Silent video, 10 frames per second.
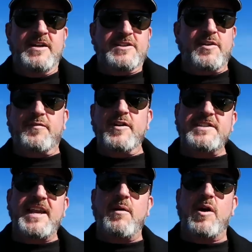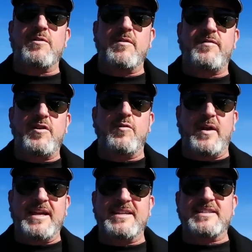So the first thing I want to review
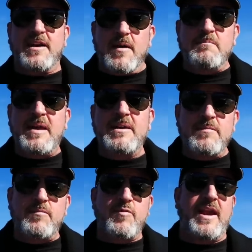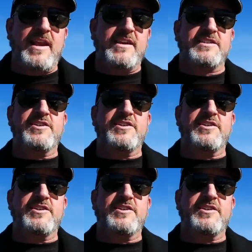is a minimum radius